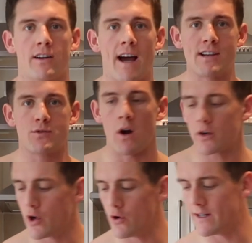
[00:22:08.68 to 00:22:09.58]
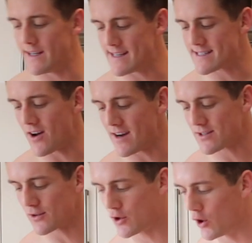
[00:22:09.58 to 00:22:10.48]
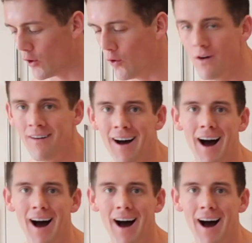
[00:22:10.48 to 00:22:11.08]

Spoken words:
Okay, so our coulis is nice and cool.